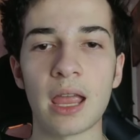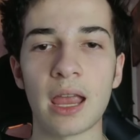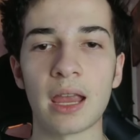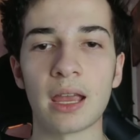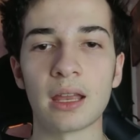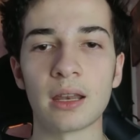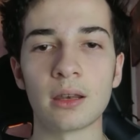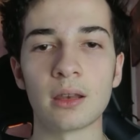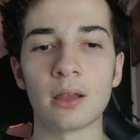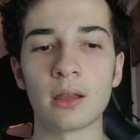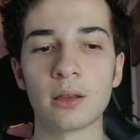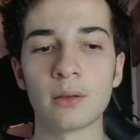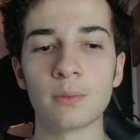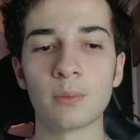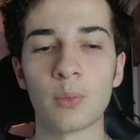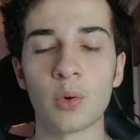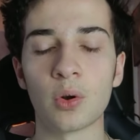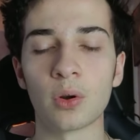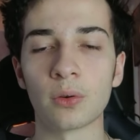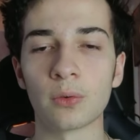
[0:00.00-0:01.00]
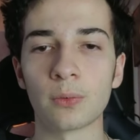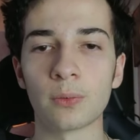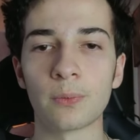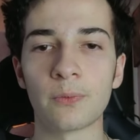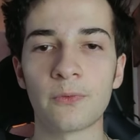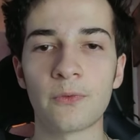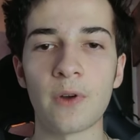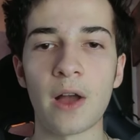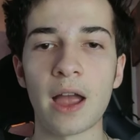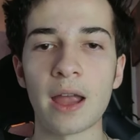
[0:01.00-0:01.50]
and more
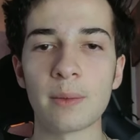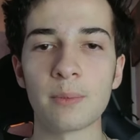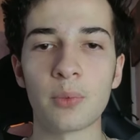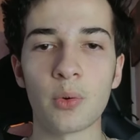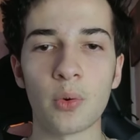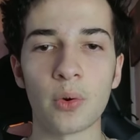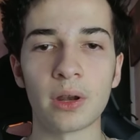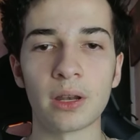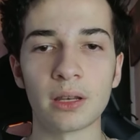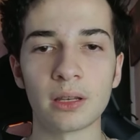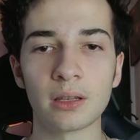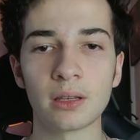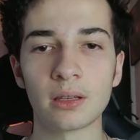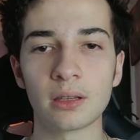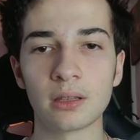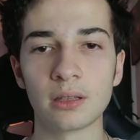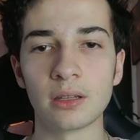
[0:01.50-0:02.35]
fine point,